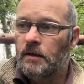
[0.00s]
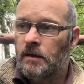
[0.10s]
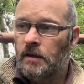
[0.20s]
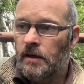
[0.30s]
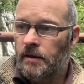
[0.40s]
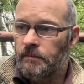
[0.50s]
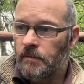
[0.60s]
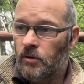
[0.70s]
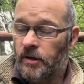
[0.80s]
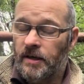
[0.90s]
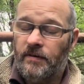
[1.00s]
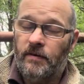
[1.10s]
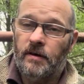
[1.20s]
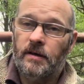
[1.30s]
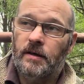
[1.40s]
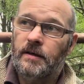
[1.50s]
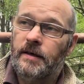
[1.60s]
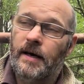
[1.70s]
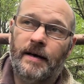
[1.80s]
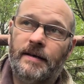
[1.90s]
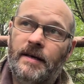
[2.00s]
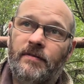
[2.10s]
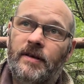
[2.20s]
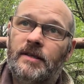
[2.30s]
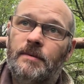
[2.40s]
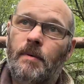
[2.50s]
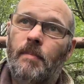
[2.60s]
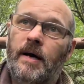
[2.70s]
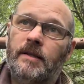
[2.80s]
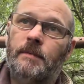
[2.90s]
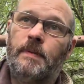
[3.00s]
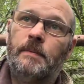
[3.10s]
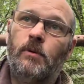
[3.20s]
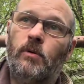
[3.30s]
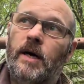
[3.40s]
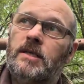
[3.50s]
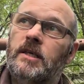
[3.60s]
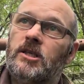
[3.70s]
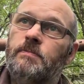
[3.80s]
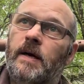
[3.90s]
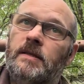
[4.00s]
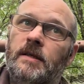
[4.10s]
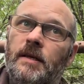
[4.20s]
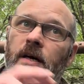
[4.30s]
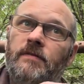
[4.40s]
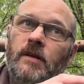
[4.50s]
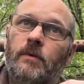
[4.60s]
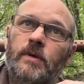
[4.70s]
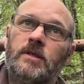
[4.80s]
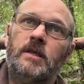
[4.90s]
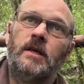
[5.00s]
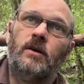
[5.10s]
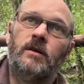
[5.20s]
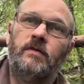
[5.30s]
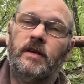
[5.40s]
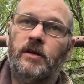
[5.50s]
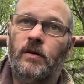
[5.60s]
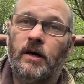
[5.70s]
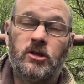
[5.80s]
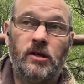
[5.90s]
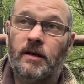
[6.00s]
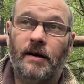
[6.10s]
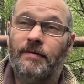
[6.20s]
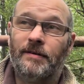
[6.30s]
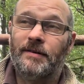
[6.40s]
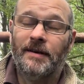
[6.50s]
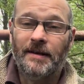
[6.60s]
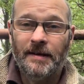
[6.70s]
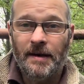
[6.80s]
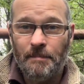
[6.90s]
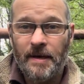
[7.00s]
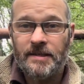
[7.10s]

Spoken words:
or it never entered my mind that people were actually expecting the knife that they were seeing on the video. It makes